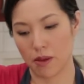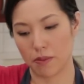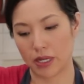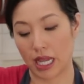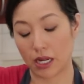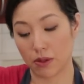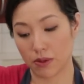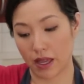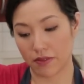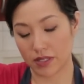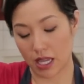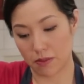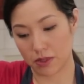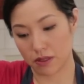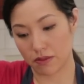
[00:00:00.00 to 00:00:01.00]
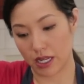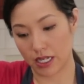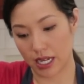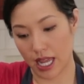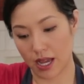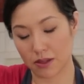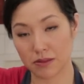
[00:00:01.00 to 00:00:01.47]
But I don't have tamarind
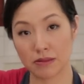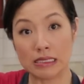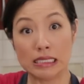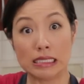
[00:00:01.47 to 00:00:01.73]
right now.